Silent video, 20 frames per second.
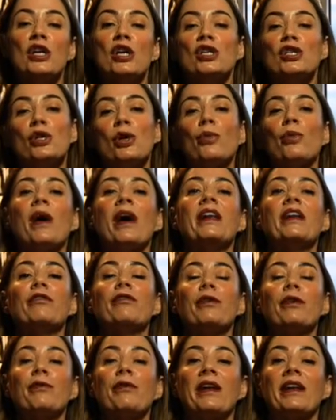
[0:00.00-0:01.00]
So when a
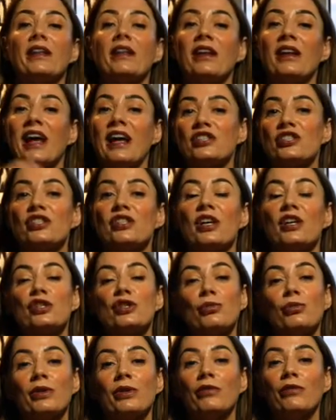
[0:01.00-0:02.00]
free radical latches
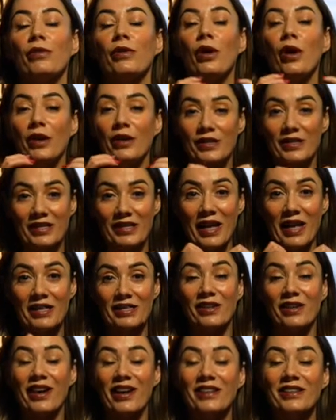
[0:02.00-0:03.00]
onto one of our cells,
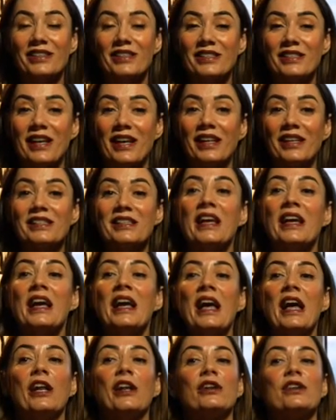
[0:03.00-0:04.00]
our healthy cells,
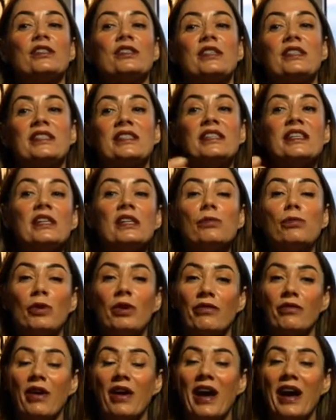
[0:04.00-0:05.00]
it looks to steal one
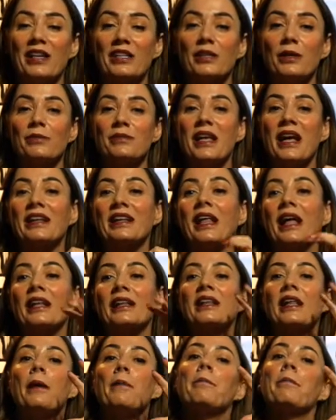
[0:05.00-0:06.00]
of our atoms, and
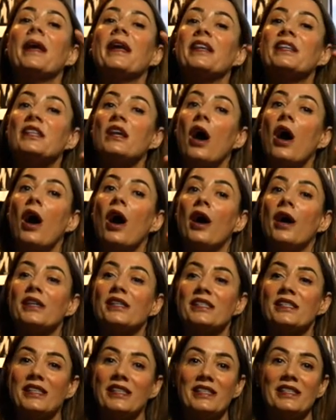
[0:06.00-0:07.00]
that then makes our
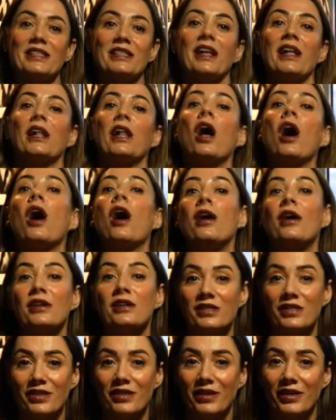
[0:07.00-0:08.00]
skin cell
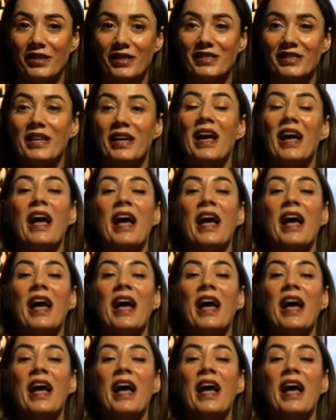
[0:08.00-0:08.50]
oxidized.